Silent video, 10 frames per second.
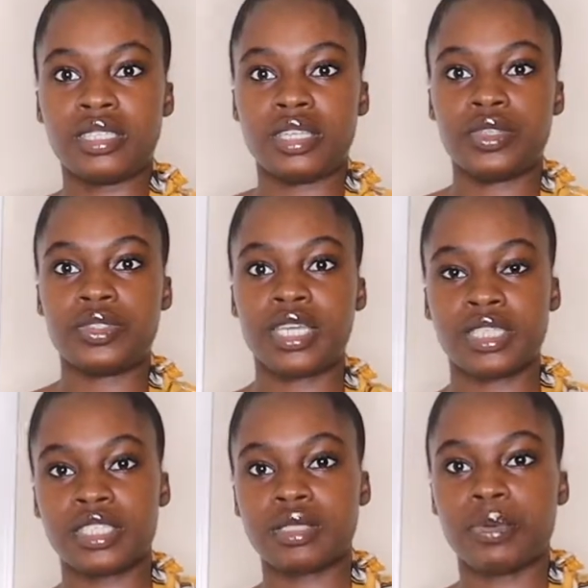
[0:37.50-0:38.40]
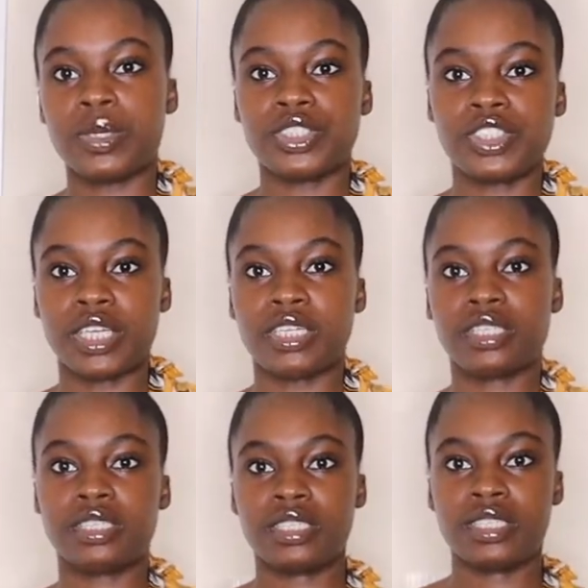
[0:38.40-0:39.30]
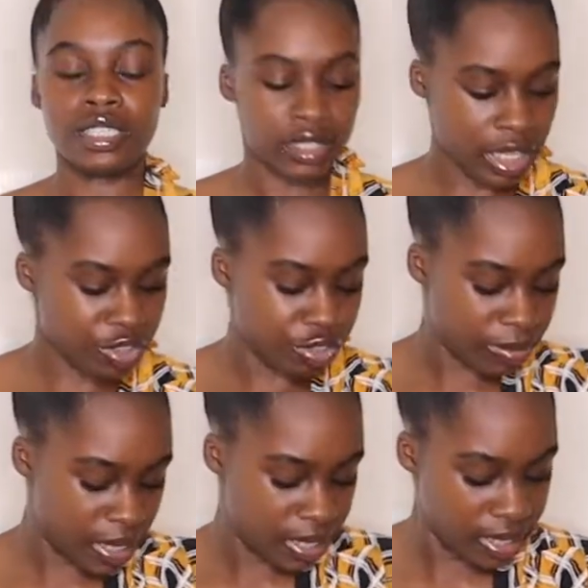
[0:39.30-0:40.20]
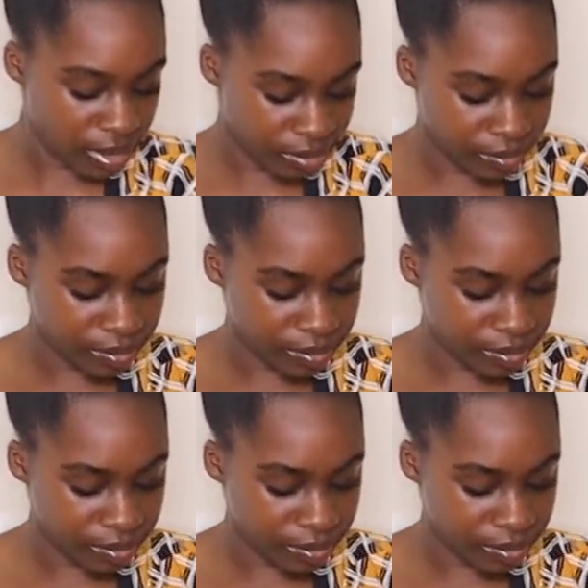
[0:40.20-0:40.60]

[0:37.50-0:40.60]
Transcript: Then you take this portion that's remaining.